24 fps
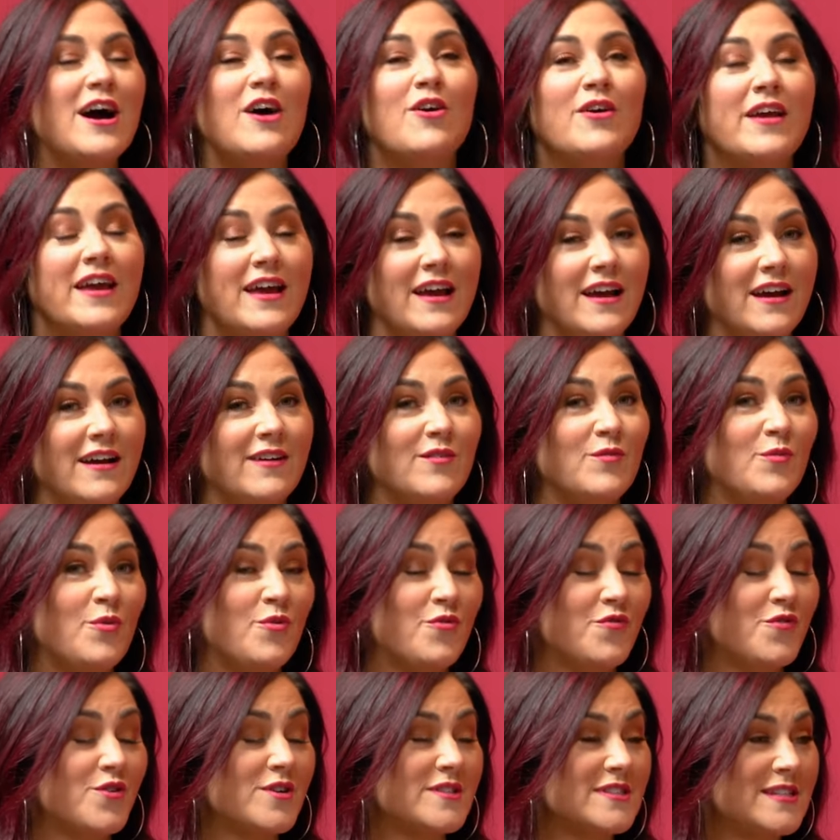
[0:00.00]
Okay, well,
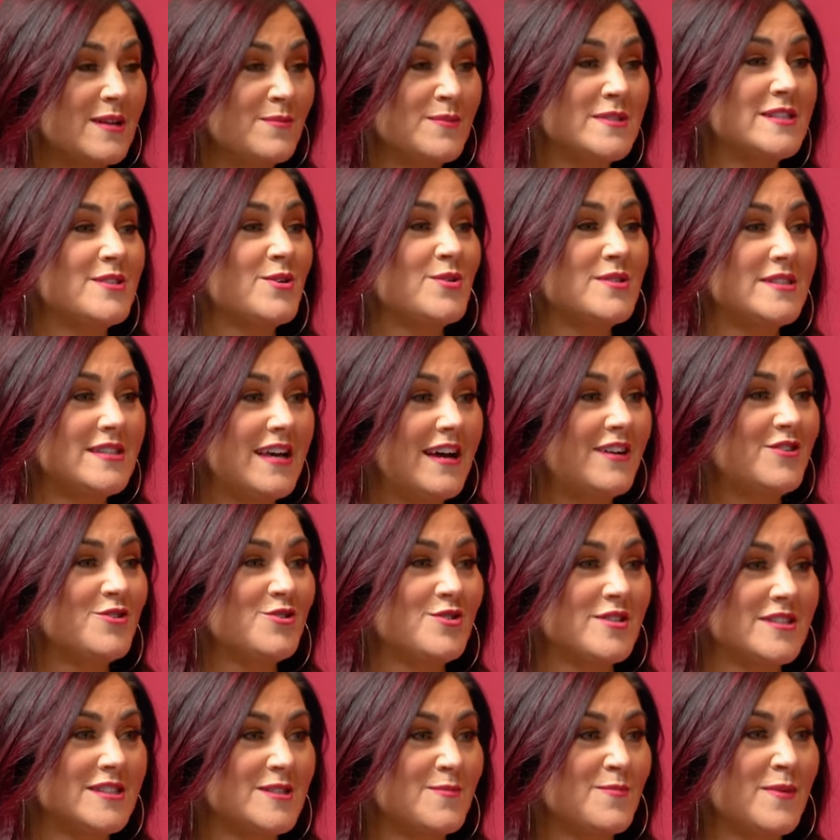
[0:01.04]
first, I'm so sad you
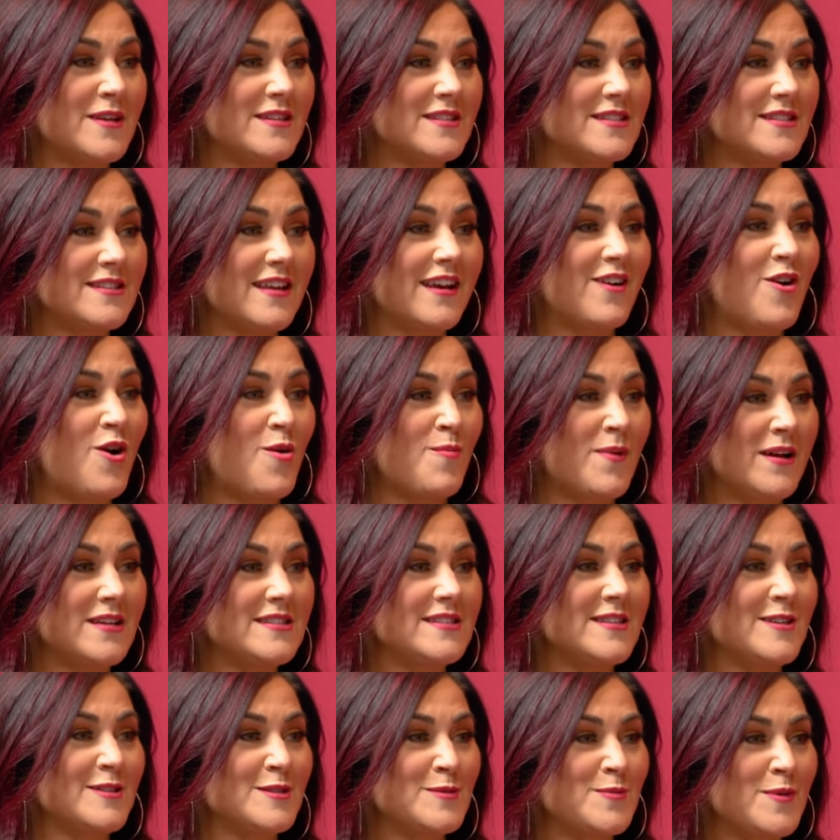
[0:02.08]
just missed like all my
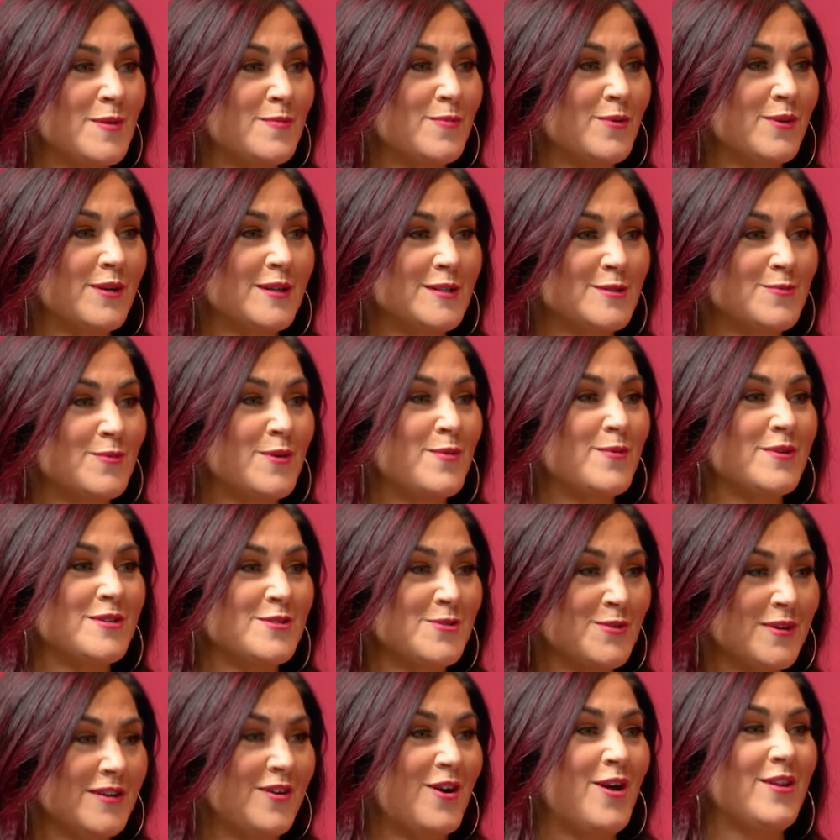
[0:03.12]
salespeople because we were
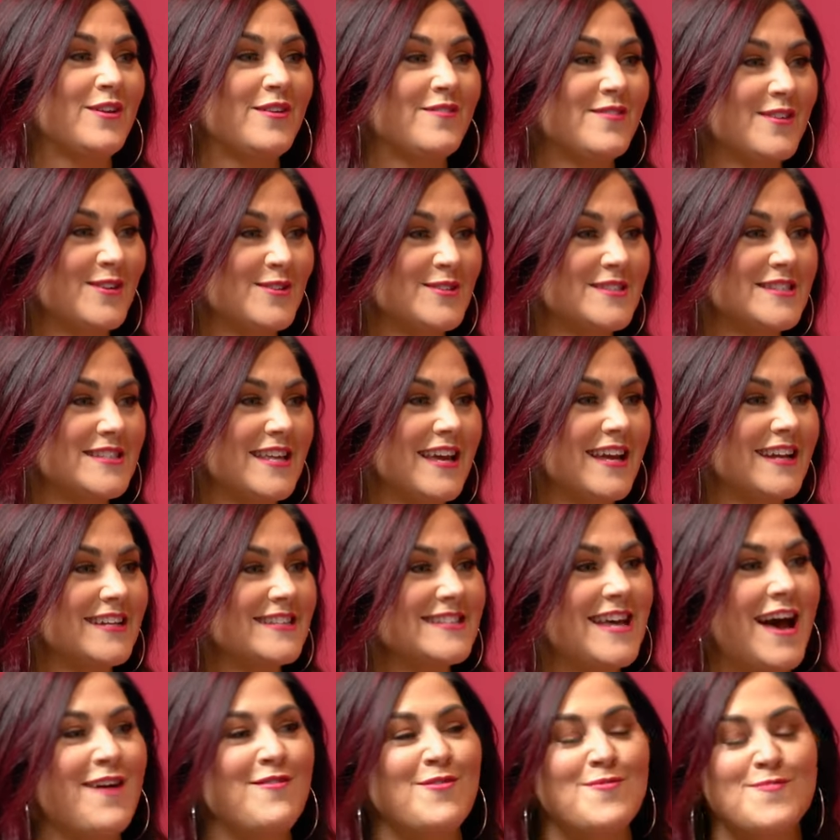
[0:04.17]
doing all of those things,
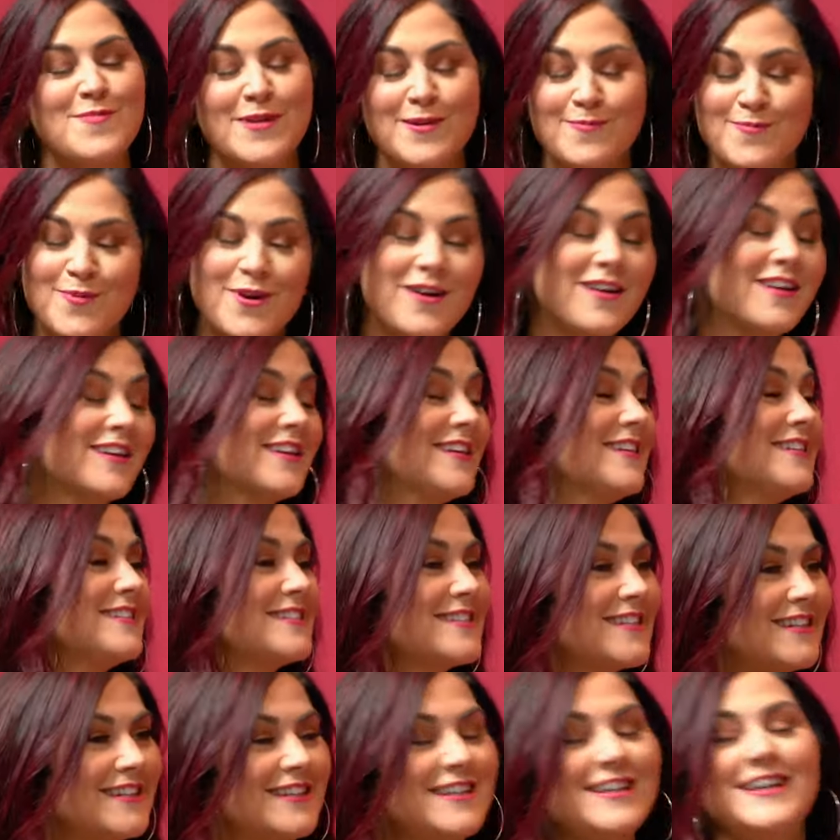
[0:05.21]
yeah, yeah. having big
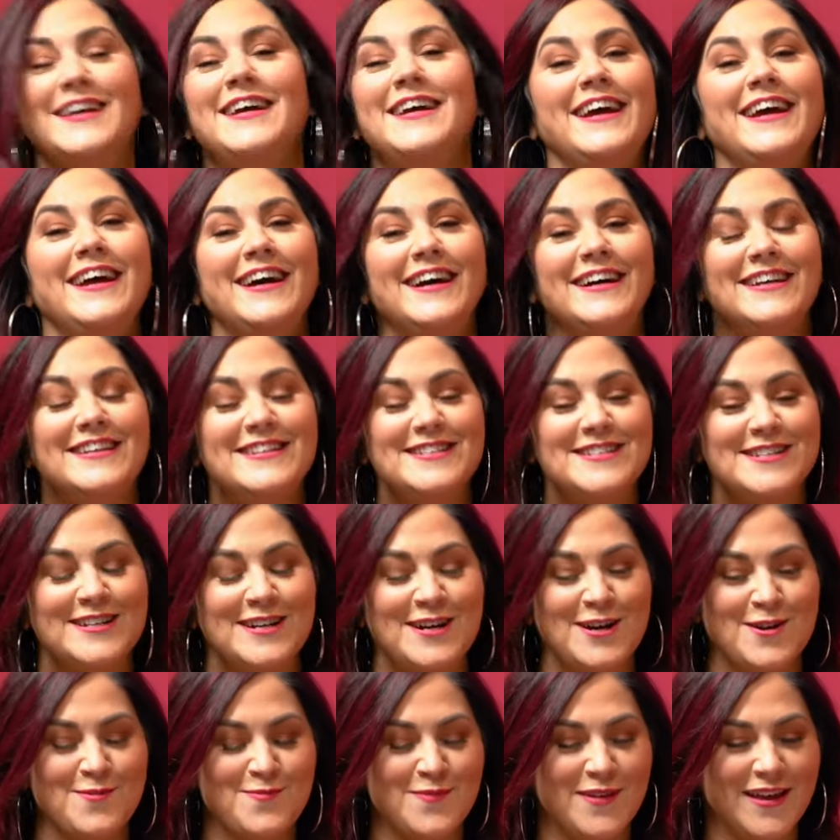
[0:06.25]
parties and and
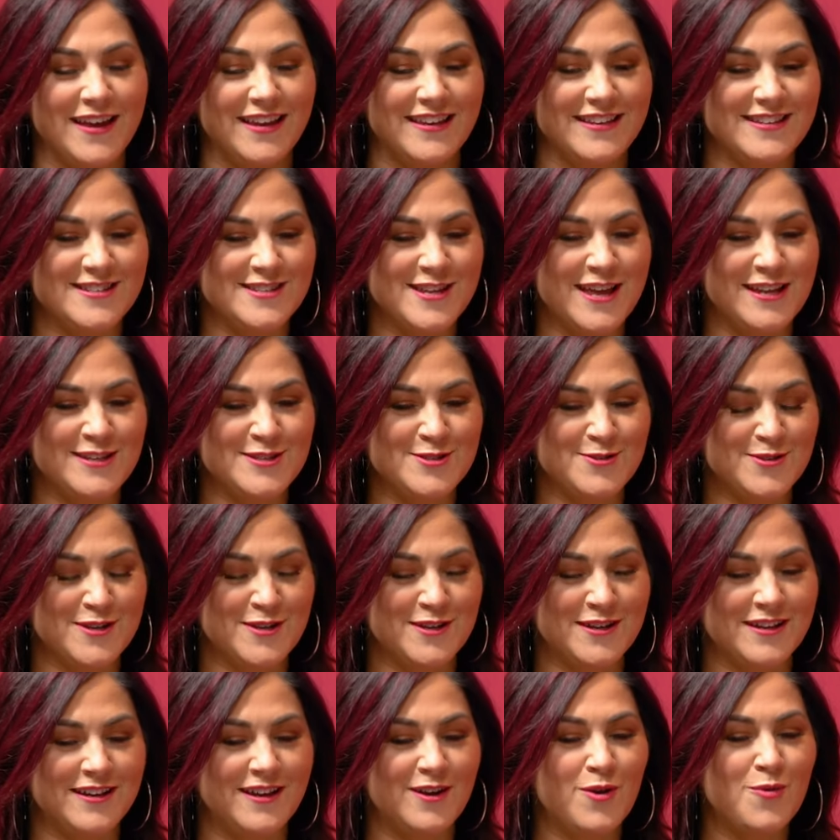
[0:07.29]
um, and and doing
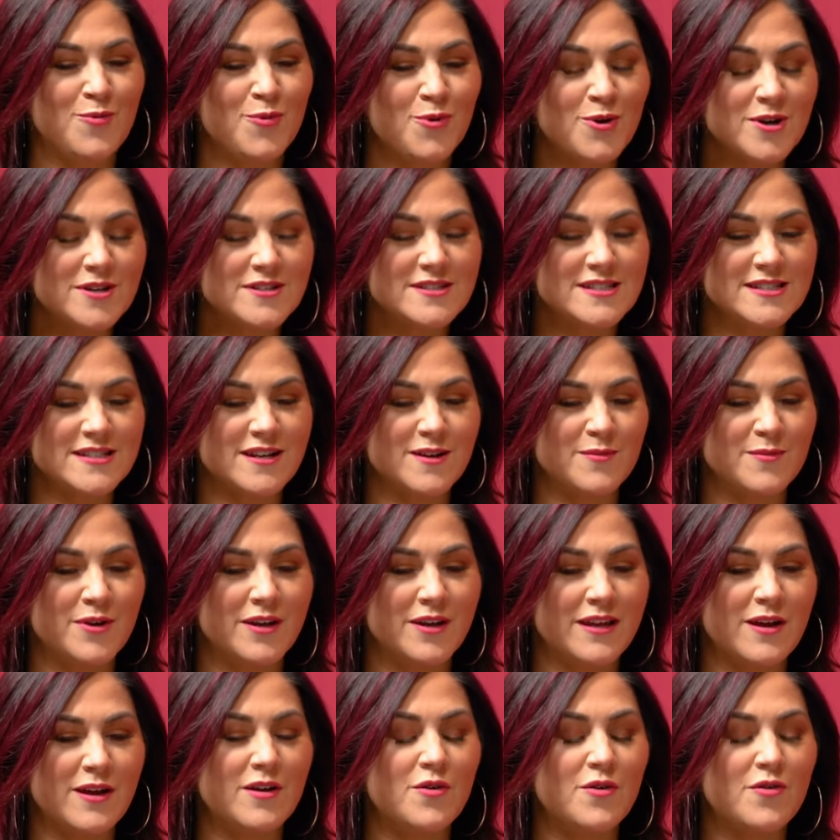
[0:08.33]
an awards ceremony.